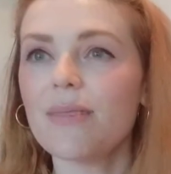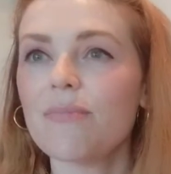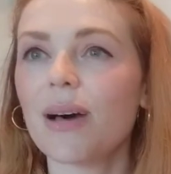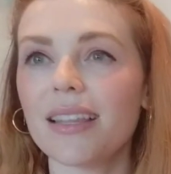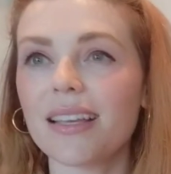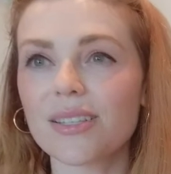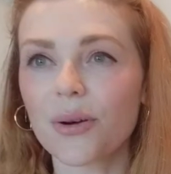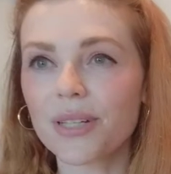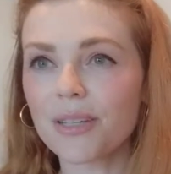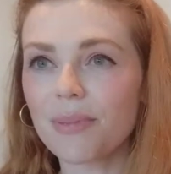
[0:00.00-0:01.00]
But there's
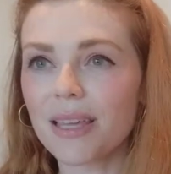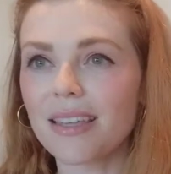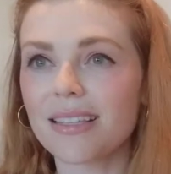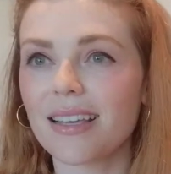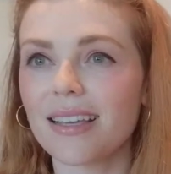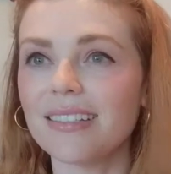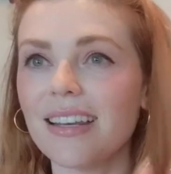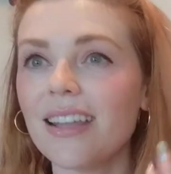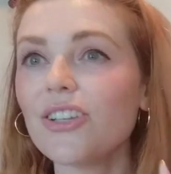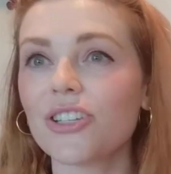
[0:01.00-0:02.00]
going to be this
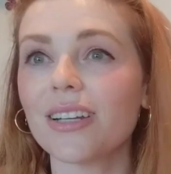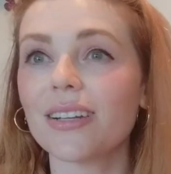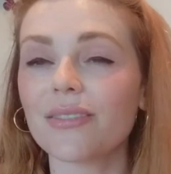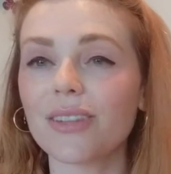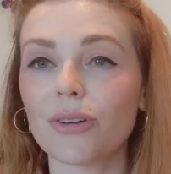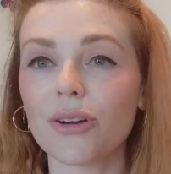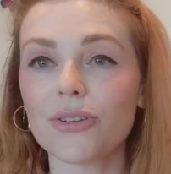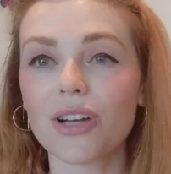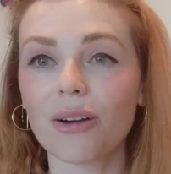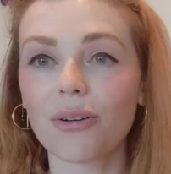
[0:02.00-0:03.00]
ignition of the throat
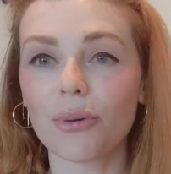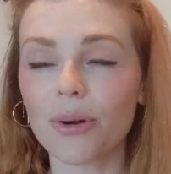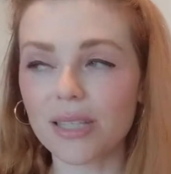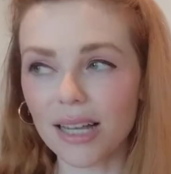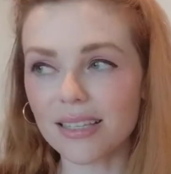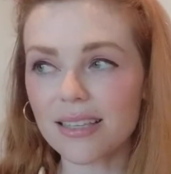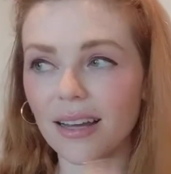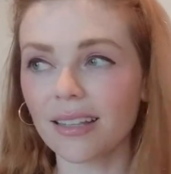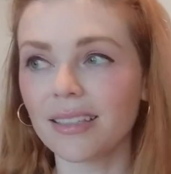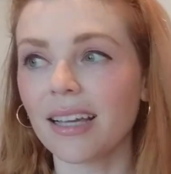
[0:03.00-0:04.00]
chakra where it's like
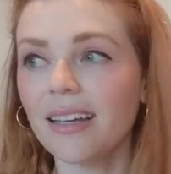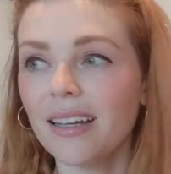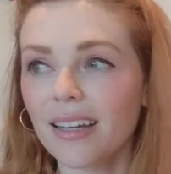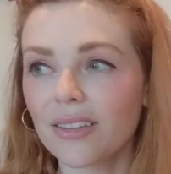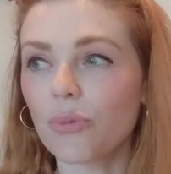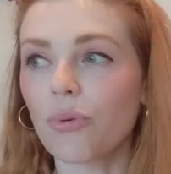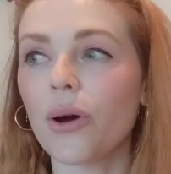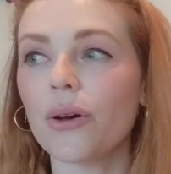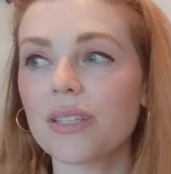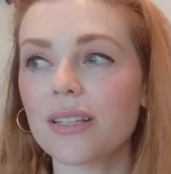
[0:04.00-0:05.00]
suddenly the
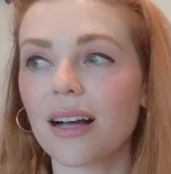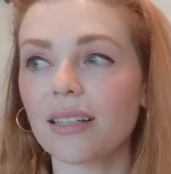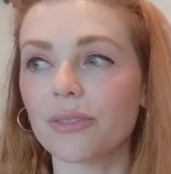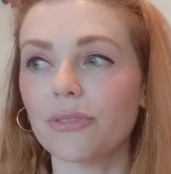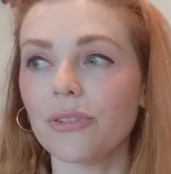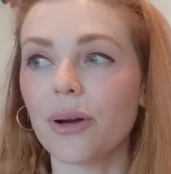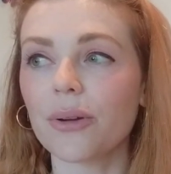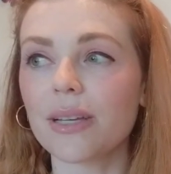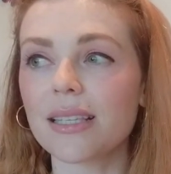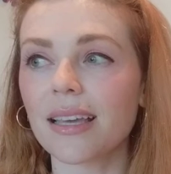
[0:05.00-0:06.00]
words start to flow
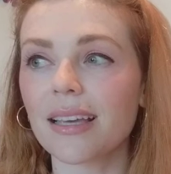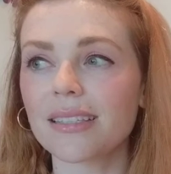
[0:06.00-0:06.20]
easily.